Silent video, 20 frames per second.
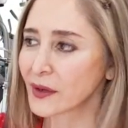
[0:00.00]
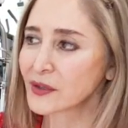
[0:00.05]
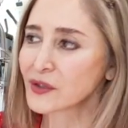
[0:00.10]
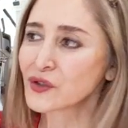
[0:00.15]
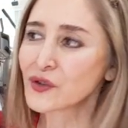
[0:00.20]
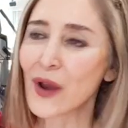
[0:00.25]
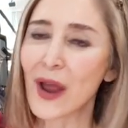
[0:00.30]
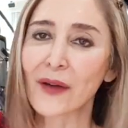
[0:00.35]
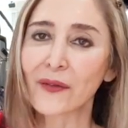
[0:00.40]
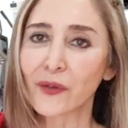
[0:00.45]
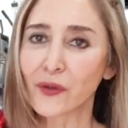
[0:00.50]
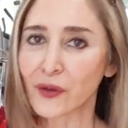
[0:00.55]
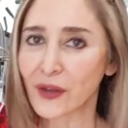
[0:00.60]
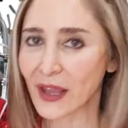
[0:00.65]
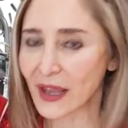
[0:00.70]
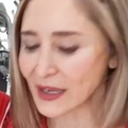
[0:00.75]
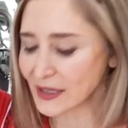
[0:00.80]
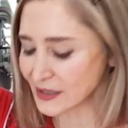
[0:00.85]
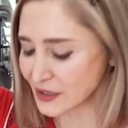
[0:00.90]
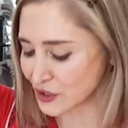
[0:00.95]
Travel
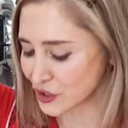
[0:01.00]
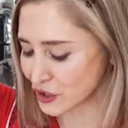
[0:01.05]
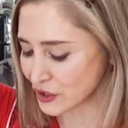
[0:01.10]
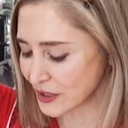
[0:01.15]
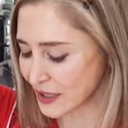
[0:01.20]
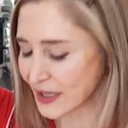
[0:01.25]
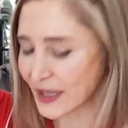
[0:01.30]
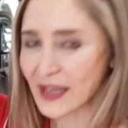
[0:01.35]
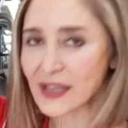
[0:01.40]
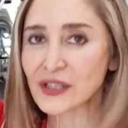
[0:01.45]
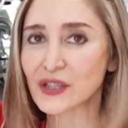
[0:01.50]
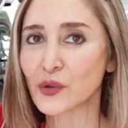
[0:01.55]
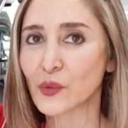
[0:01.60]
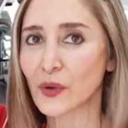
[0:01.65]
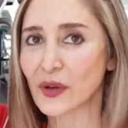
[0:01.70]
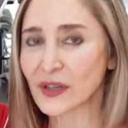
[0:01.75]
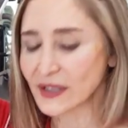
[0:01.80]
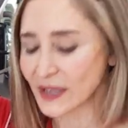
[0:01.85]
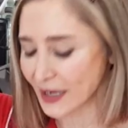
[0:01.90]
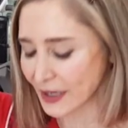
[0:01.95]
case, just in case you
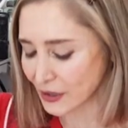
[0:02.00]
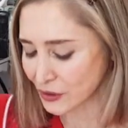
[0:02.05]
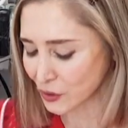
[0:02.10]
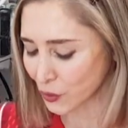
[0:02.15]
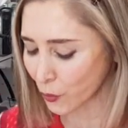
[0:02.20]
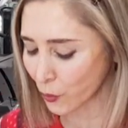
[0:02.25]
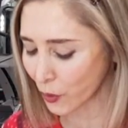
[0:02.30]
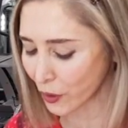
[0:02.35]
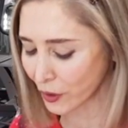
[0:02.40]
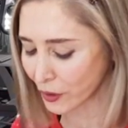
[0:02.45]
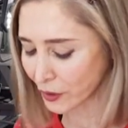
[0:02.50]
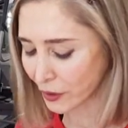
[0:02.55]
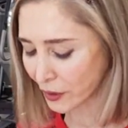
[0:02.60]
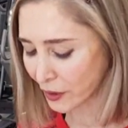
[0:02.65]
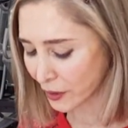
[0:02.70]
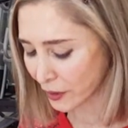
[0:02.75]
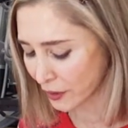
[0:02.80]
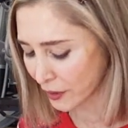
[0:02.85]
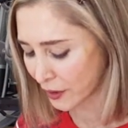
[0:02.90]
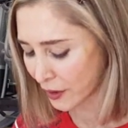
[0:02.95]
want to take it to
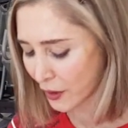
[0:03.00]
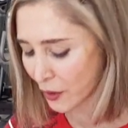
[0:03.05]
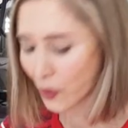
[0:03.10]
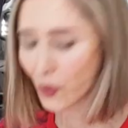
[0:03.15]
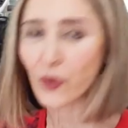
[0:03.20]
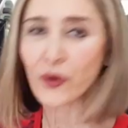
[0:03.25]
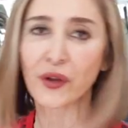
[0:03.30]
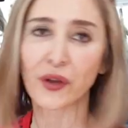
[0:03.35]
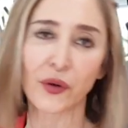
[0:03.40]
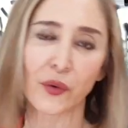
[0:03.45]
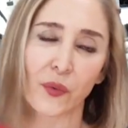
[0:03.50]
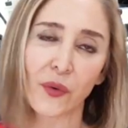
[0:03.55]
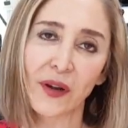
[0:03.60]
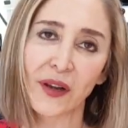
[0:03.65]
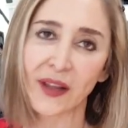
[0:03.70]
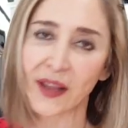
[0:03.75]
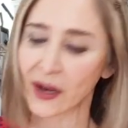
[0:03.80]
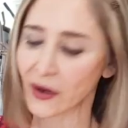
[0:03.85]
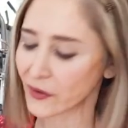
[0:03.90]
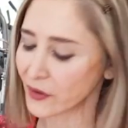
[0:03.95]
work or you don't
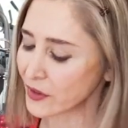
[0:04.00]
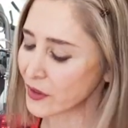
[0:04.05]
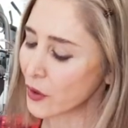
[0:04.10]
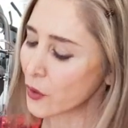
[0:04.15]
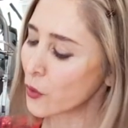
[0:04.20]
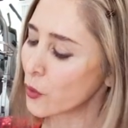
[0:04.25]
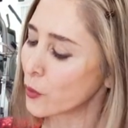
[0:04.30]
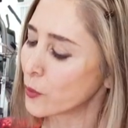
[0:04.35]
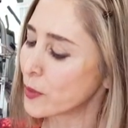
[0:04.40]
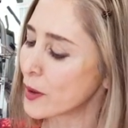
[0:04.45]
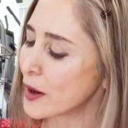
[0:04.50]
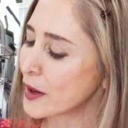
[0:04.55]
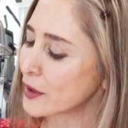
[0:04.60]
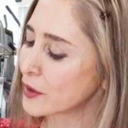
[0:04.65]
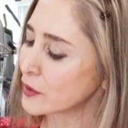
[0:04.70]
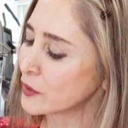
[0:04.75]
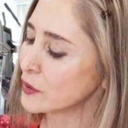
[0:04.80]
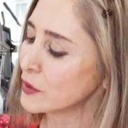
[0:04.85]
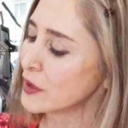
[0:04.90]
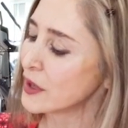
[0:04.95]
want to carry the whole
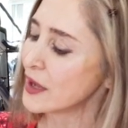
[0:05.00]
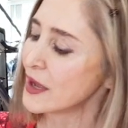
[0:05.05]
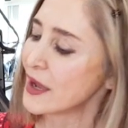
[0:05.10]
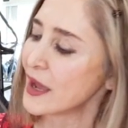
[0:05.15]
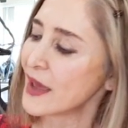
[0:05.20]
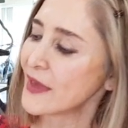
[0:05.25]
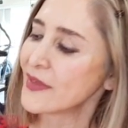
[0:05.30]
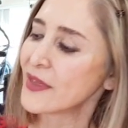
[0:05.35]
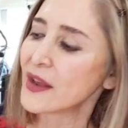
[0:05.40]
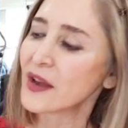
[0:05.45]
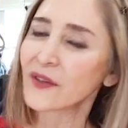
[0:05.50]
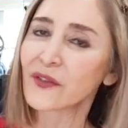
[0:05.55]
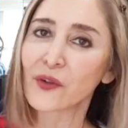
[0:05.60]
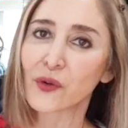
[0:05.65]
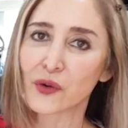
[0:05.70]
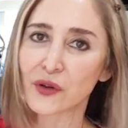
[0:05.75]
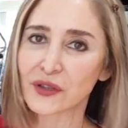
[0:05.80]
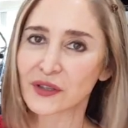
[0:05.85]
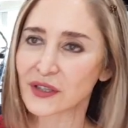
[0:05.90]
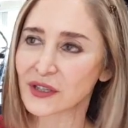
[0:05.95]
bottle. And then, of
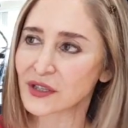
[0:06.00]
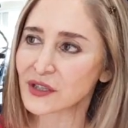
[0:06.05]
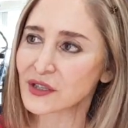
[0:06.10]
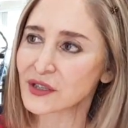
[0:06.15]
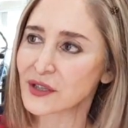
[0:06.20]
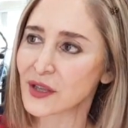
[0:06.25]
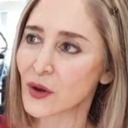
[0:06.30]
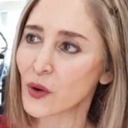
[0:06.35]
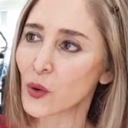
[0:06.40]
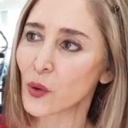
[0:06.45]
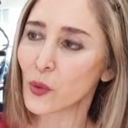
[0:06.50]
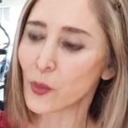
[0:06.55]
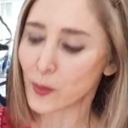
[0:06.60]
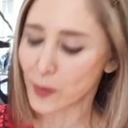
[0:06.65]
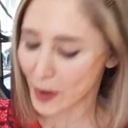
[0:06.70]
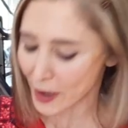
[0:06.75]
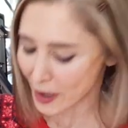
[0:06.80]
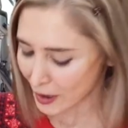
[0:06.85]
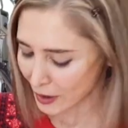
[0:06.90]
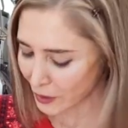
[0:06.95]
course, there's the whole
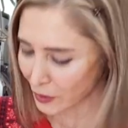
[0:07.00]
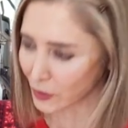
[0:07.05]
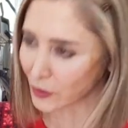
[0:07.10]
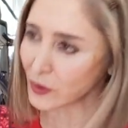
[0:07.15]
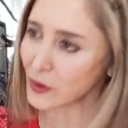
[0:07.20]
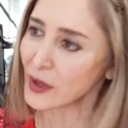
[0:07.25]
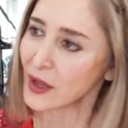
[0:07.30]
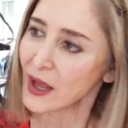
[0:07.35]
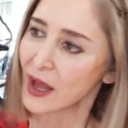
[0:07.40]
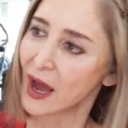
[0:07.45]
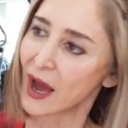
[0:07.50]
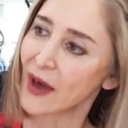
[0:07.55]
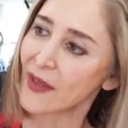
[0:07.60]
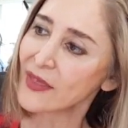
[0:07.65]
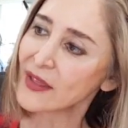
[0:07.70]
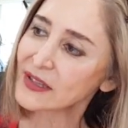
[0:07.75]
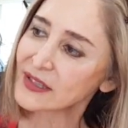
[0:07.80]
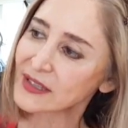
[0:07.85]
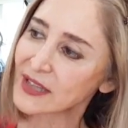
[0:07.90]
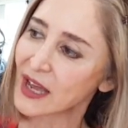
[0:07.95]
bottle. On
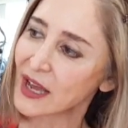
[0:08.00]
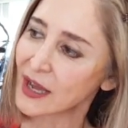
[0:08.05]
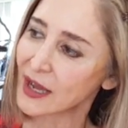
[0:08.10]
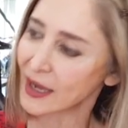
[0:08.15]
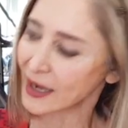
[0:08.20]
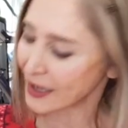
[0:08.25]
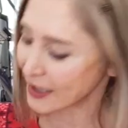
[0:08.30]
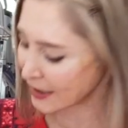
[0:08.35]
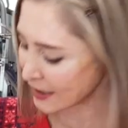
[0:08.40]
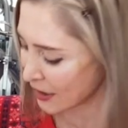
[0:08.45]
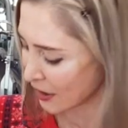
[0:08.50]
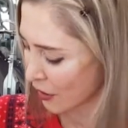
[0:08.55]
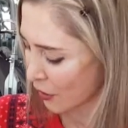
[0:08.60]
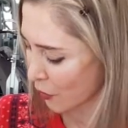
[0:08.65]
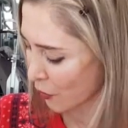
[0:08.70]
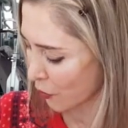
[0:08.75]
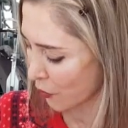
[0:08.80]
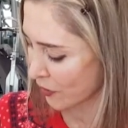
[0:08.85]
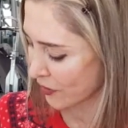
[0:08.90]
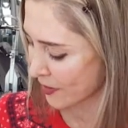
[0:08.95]
the side
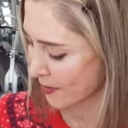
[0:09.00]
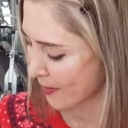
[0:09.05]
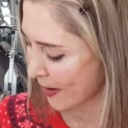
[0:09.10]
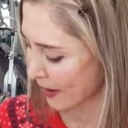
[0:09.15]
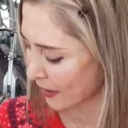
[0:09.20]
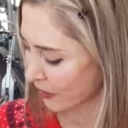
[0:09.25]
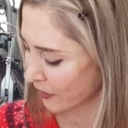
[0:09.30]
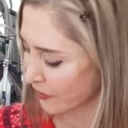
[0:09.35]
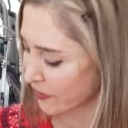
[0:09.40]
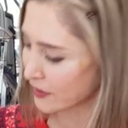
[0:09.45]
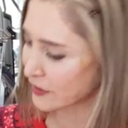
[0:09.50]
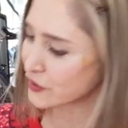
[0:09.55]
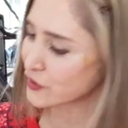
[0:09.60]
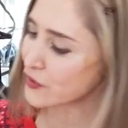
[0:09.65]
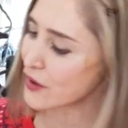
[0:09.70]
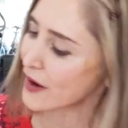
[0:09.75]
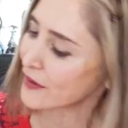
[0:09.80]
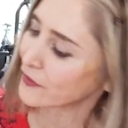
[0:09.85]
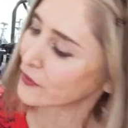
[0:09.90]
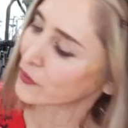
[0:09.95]
or in the back of the
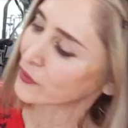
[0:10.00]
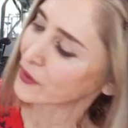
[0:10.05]
travel